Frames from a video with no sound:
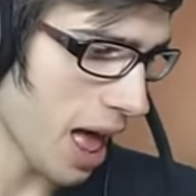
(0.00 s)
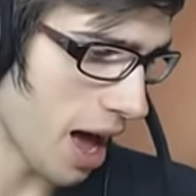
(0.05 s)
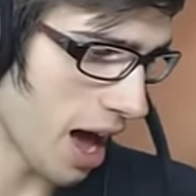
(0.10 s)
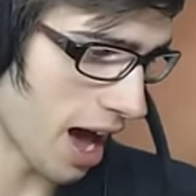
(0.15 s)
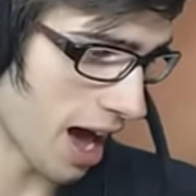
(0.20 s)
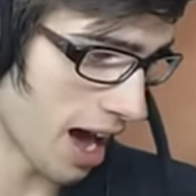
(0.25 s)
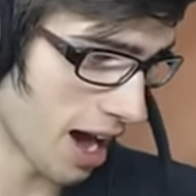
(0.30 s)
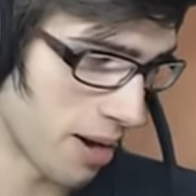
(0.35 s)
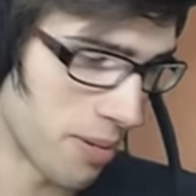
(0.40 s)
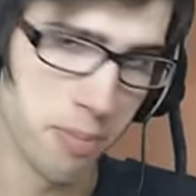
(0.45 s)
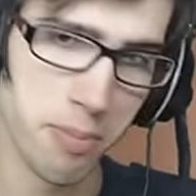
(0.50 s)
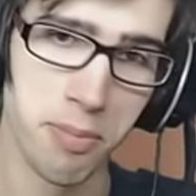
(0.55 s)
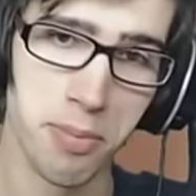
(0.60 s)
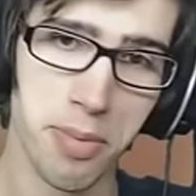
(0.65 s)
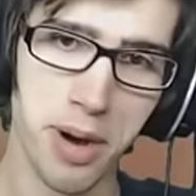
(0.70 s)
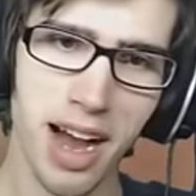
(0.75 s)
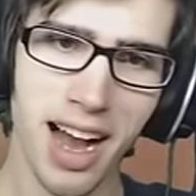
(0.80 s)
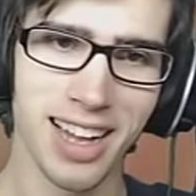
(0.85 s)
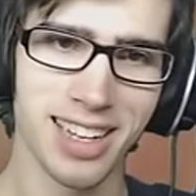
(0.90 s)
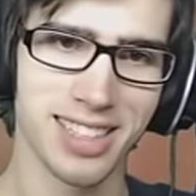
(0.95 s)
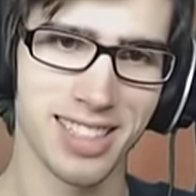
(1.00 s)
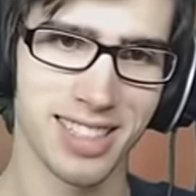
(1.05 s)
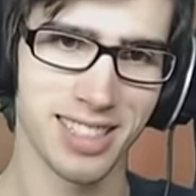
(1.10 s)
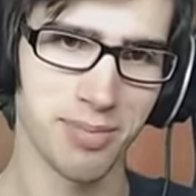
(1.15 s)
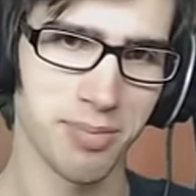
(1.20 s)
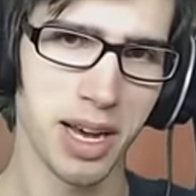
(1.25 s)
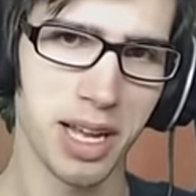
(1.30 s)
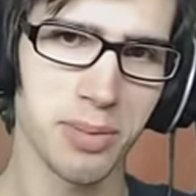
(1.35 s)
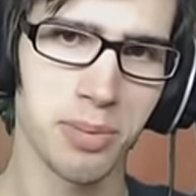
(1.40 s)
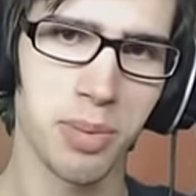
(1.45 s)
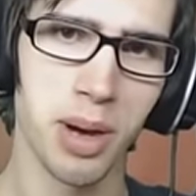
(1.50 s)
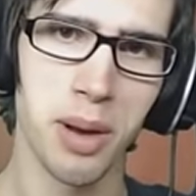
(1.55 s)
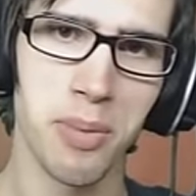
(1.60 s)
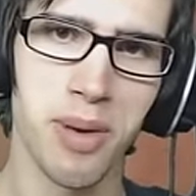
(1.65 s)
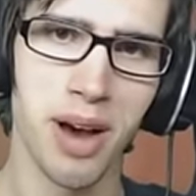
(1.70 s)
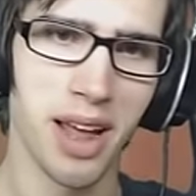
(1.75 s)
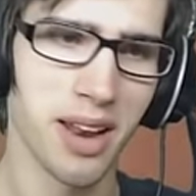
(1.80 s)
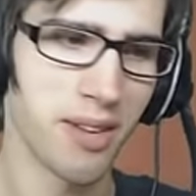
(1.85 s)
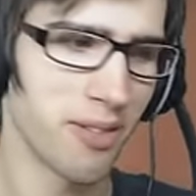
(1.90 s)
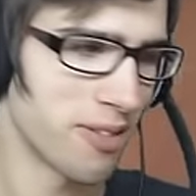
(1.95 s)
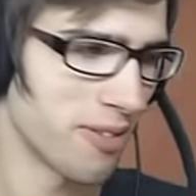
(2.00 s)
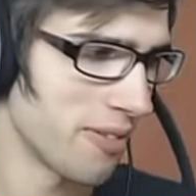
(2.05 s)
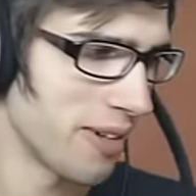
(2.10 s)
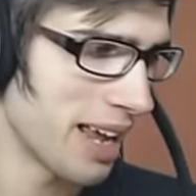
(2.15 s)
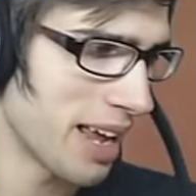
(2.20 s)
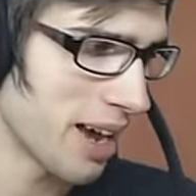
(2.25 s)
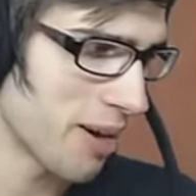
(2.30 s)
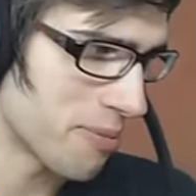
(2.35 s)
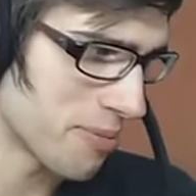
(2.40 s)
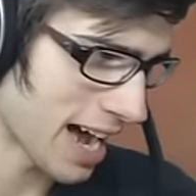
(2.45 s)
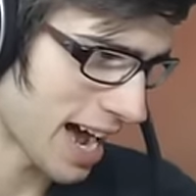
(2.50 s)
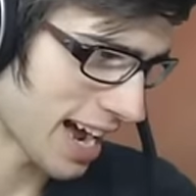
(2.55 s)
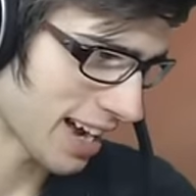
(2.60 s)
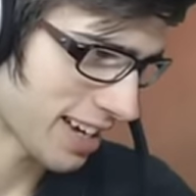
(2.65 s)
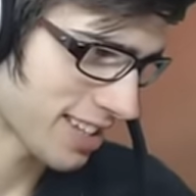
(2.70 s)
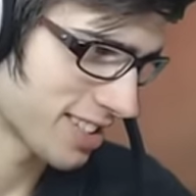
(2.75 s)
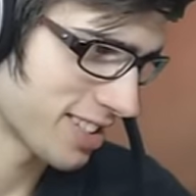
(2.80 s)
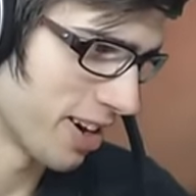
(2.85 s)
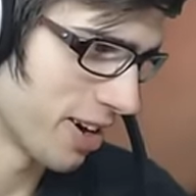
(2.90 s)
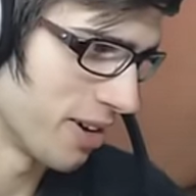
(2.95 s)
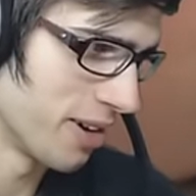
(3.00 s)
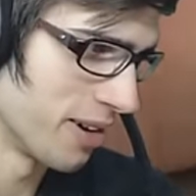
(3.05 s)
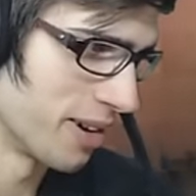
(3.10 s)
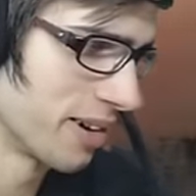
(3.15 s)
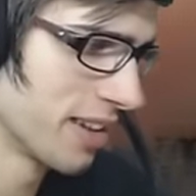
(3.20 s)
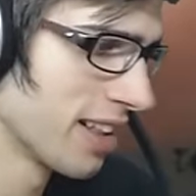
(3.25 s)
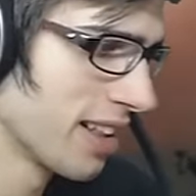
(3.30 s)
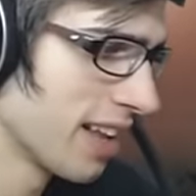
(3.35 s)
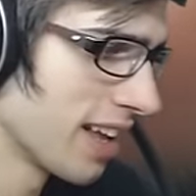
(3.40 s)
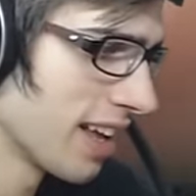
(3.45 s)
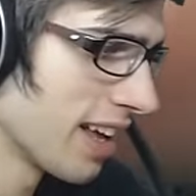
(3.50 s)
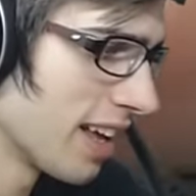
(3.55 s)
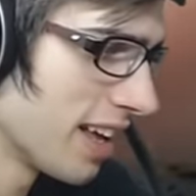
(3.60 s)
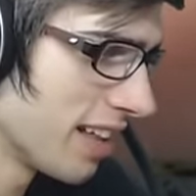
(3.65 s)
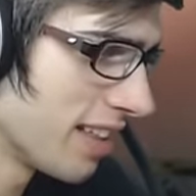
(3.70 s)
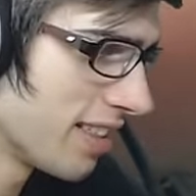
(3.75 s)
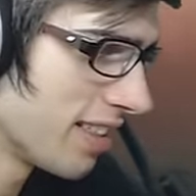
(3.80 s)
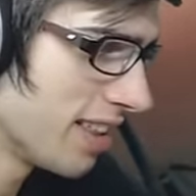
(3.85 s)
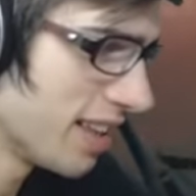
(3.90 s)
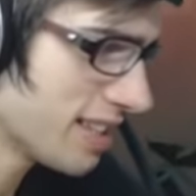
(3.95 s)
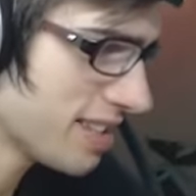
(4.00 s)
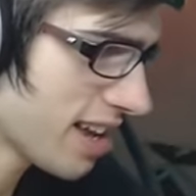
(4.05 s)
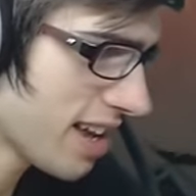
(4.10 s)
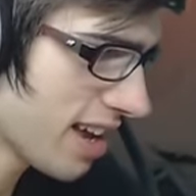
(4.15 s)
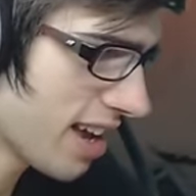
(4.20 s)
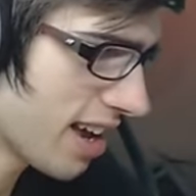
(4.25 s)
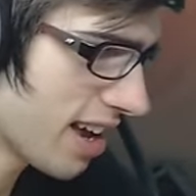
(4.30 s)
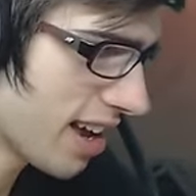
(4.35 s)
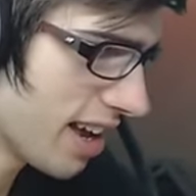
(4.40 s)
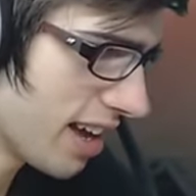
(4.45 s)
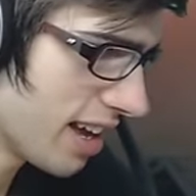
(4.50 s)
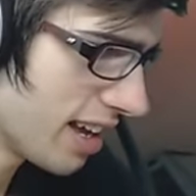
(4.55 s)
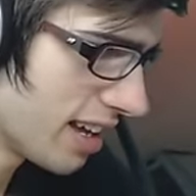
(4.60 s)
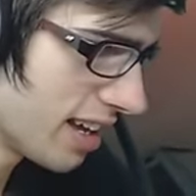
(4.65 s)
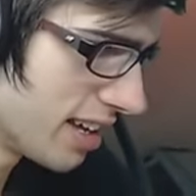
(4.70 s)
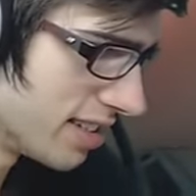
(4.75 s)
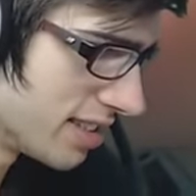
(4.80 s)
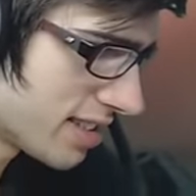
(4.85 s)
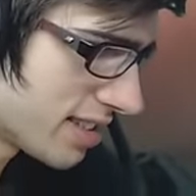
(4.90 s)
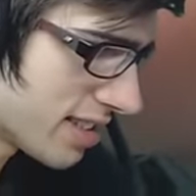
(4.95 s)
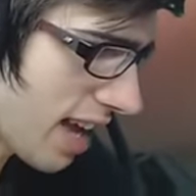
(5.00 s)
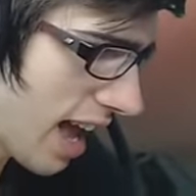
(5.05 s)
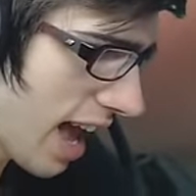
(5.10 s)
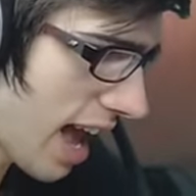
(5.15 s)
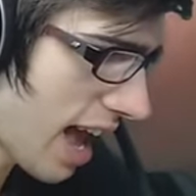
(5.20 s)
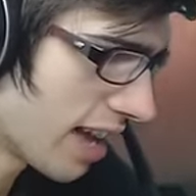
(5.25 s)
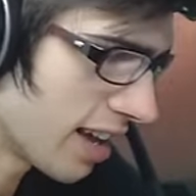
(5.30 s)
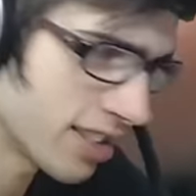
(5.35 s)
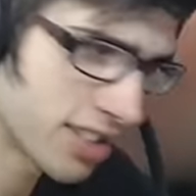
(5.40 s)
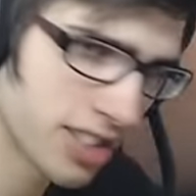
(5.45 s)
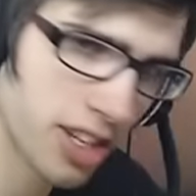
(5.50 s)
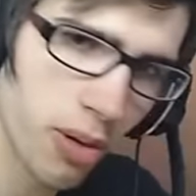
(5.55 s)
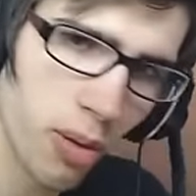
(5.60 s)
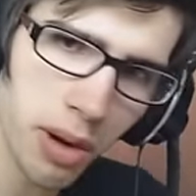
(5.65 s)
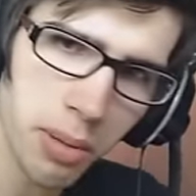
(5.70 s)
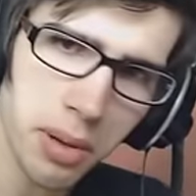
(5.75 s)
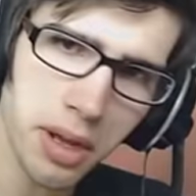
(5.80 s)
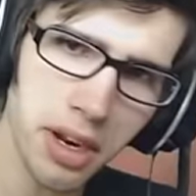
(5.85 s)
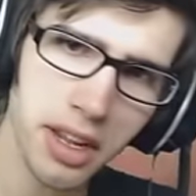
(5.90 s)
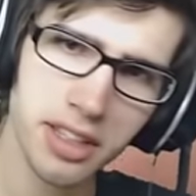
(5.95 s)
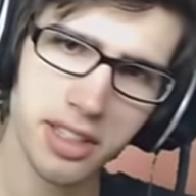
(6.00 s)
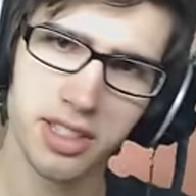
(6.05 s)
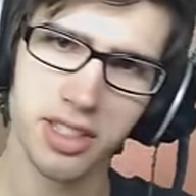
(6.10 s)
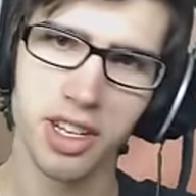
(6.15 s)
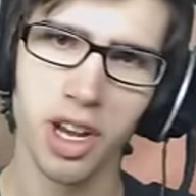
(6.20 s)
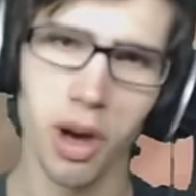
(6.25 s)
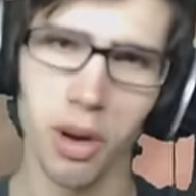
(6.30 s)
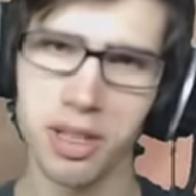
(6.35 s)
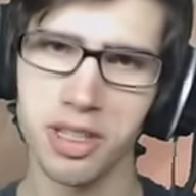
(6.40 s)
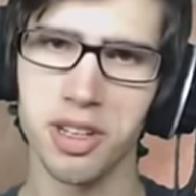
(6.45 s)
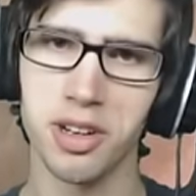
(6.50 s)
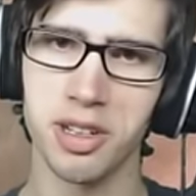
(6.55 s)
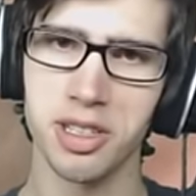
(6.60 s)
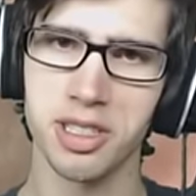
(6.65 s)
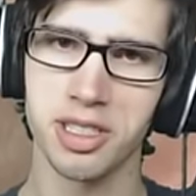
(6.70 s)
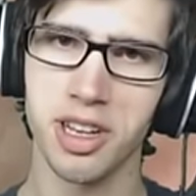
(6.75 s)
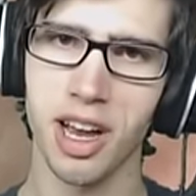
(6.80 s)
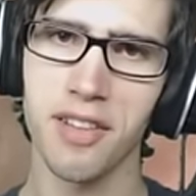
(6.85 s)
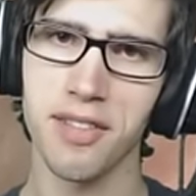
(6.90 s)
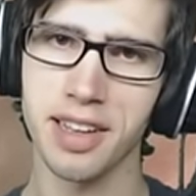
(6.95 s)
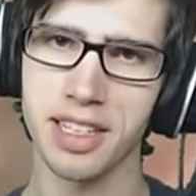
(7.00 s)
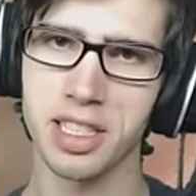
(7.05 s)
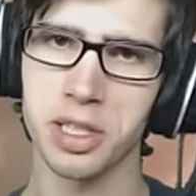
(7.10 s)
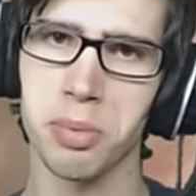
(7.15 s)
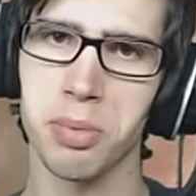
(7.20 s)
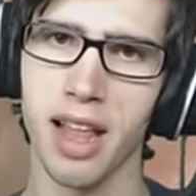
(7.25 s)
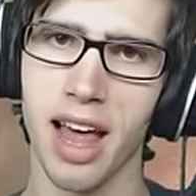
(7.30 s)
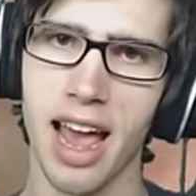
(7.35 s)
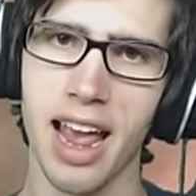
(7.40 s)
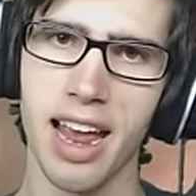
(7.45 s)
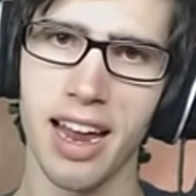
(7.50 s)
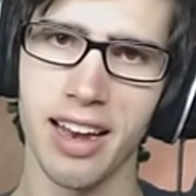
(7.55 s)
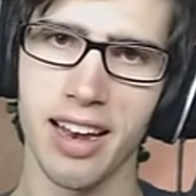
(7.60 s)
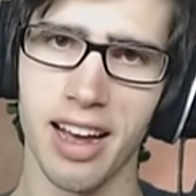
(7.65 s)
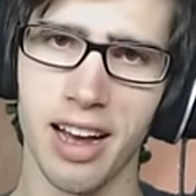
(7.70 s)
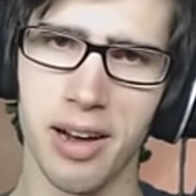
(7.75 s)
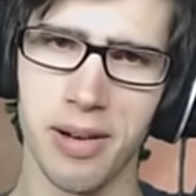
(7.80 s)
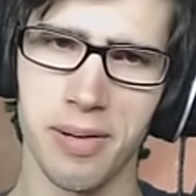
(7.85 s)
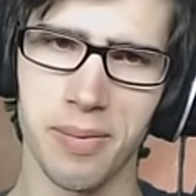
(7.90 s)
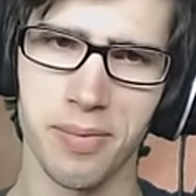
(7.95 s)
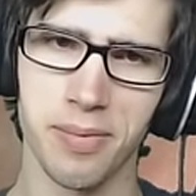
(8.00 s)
But we are back. So this here is a what I'm going to do is kind of explain